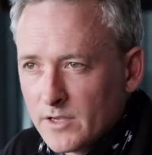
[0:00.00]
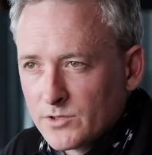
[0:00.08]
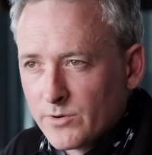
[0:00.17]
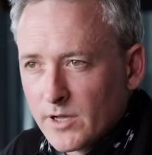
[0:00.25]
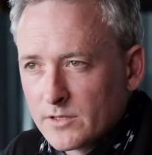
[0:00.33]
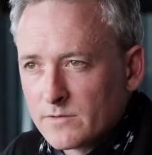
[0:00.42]

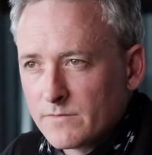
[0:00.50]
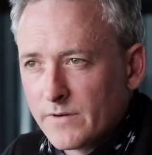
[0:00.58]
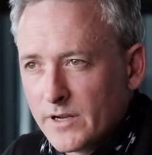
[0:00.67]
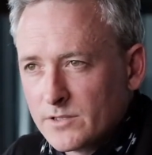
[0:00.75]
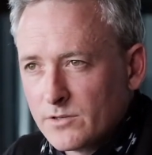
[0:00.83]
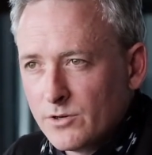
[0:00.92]
these rail
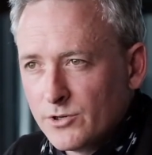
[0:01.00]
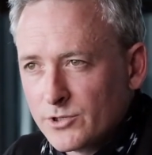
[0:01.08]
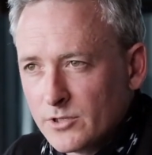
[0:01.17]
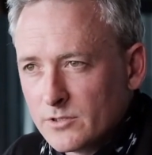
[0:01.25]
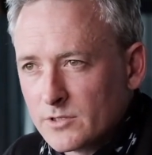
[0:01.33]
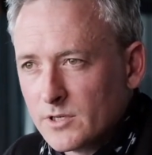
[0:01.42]
freight
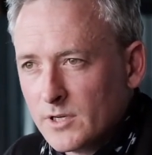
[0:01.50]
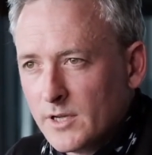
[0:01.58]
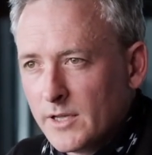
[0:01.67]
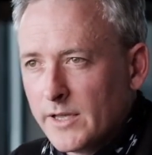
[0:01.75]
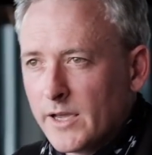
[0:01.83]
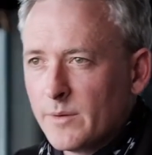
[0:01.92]
solutions,
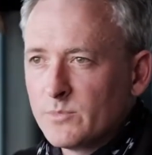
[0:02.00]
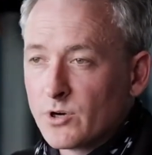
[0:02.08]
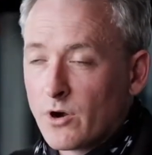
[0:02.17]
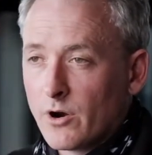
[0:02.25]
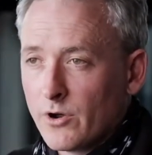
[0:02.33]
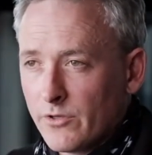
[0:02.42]
to
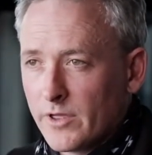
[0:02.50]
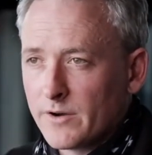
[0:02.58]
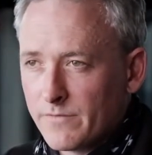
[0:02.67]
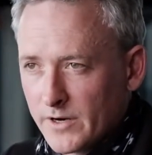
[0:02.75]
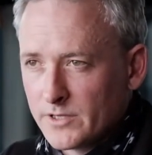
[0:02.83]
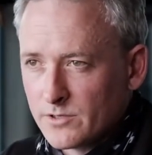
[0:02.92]
grow
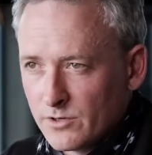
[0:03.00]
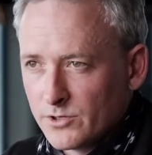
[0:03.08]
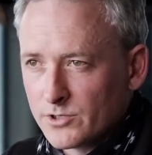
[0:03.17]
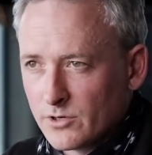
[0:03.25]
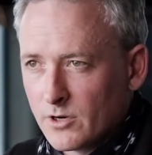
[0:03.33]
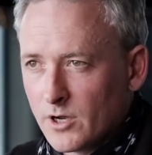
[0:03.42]
that freight
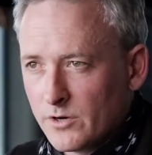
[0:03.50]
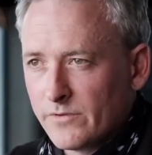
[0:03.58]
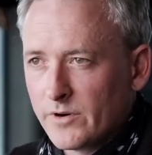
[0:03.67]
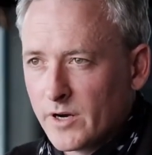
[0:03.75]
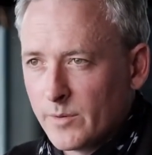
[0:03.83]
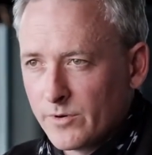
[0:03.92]
solution
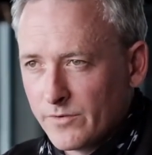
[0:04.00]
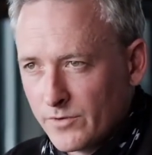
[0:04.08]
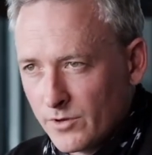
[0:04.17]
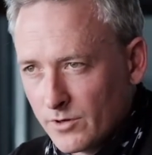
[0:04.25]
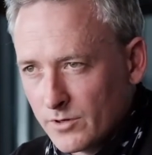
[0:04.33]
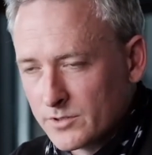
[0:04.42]
over a number of
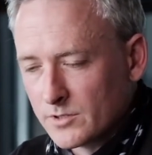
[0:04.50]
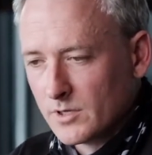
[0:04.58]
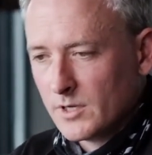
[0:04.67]
years.